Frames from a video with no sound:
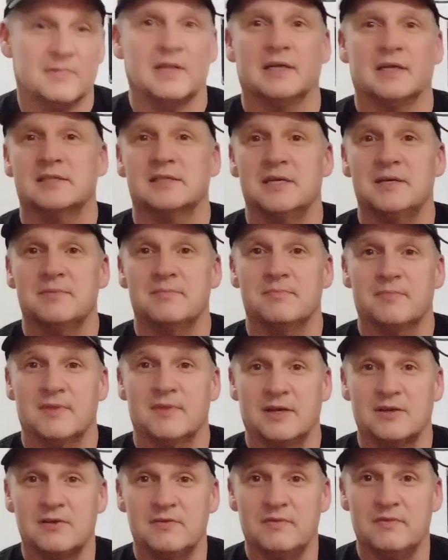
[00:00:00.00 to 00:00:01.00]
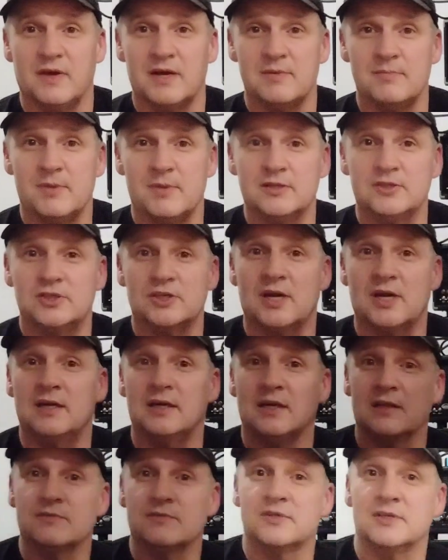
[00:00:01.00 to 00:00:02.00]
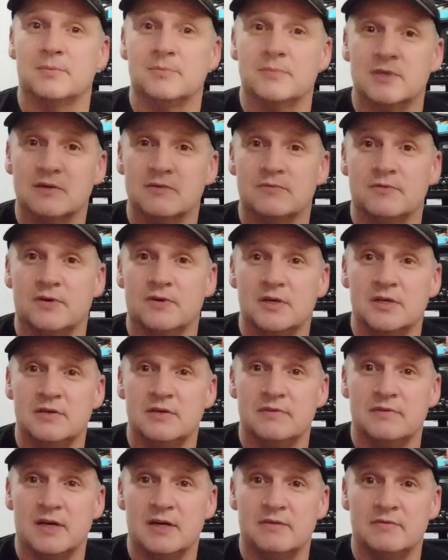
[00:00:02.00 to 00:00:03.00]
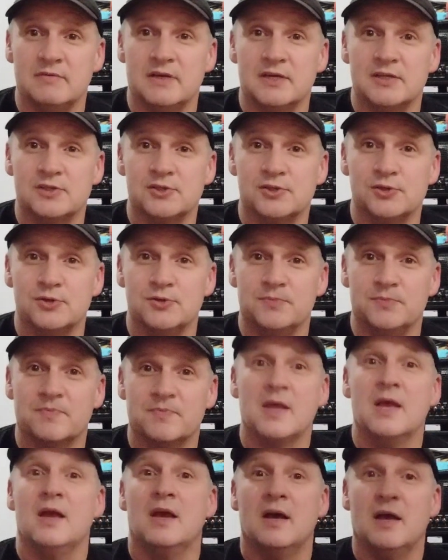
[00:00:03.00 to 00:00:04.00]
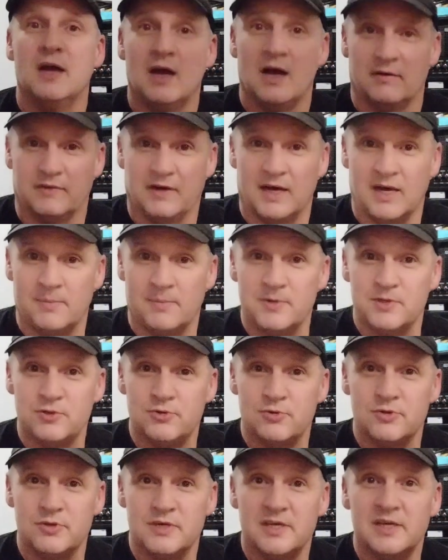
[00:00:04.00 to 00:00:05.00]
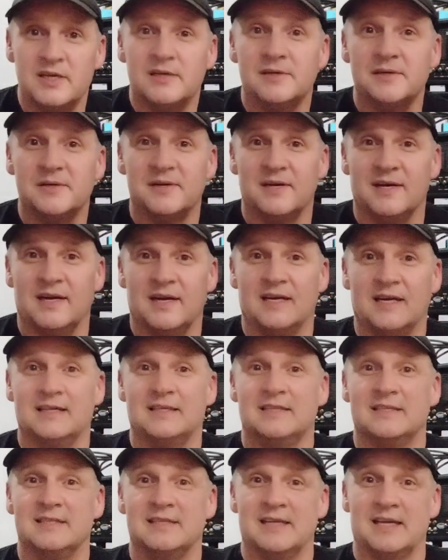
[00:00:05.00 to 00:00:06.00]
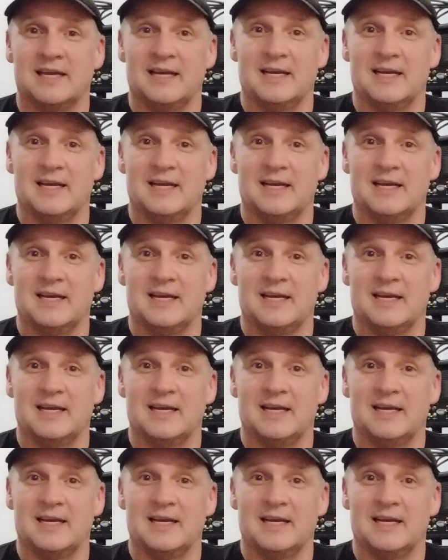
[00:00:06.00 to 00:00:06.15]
Like I say, thank you very much, and I'll have something for you very, very soon. Have a happy new year, and